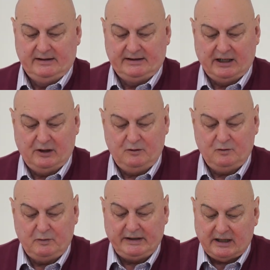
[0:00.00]

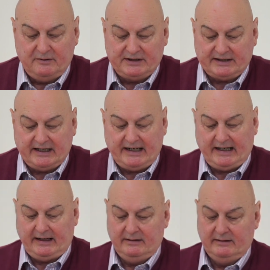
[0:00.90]
So we don't
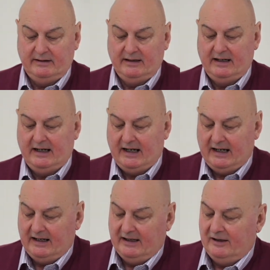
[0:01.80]
see
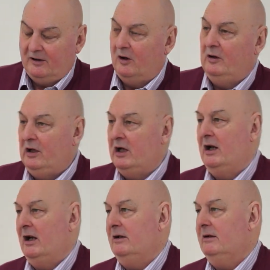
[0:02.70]
or
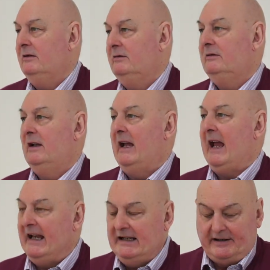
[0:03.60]
learn
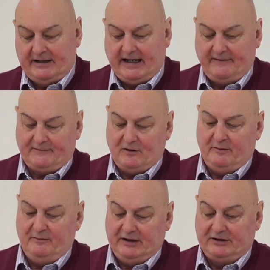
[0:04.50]
anything
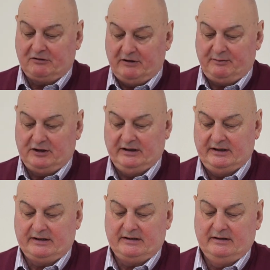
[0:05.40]
from the
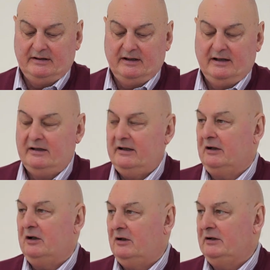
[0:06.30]
scriptures
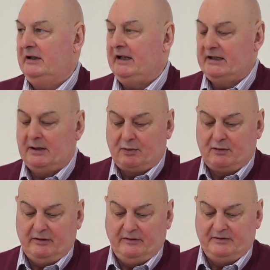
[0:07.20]
that God
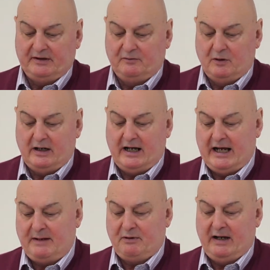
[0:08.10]
disapproves of what
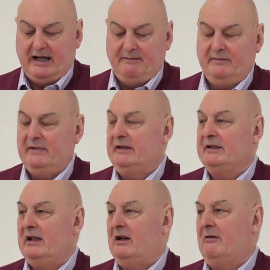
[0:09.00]
Abraham and
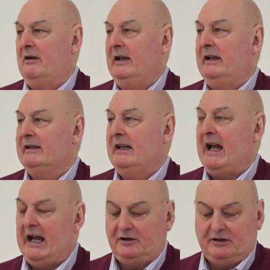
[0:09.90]
Sarah's
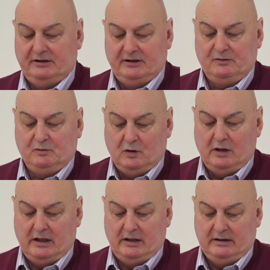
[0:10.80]
actions
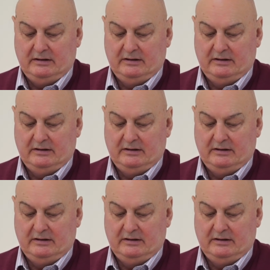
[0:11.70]
were.